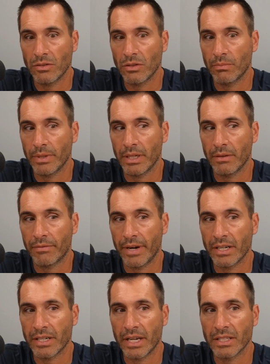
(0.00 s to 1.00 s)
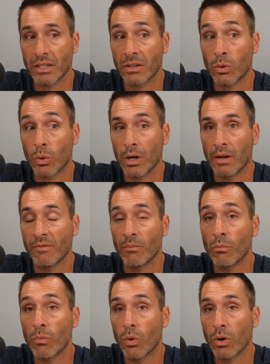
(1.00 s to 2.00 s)
You'll be a franchisor of
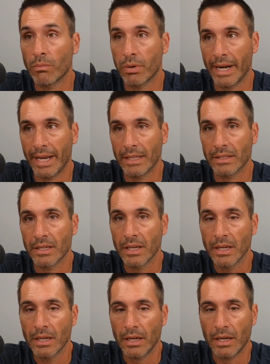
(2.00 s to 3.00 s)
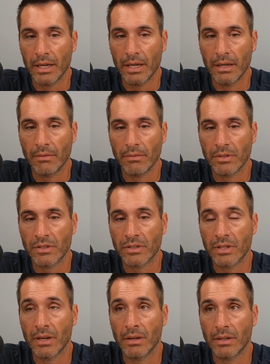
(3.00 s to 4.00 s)
more brands uh,
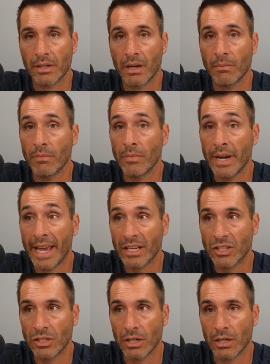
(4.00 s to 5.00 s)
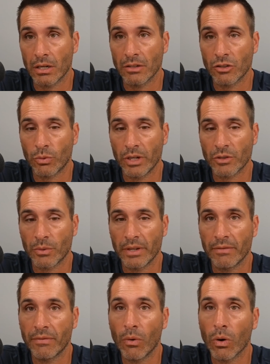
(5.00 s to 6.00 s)
some, come next year in twenty
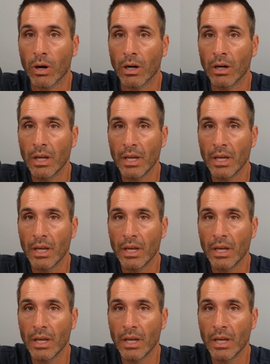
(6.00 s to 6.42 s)
twenty-four.